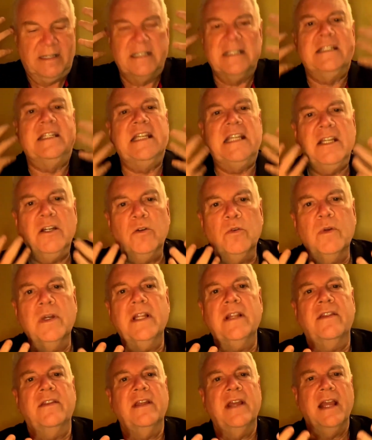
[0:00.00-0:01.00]
deal
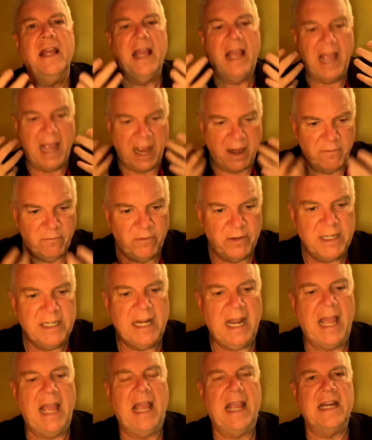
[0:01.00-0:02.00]
with every
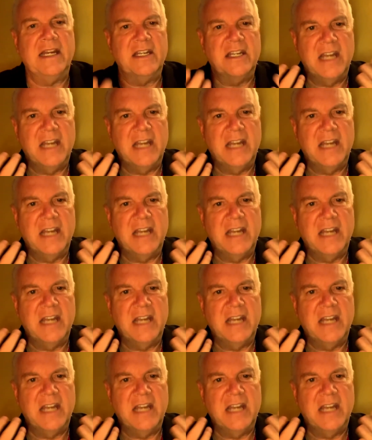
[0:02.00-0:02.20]
day,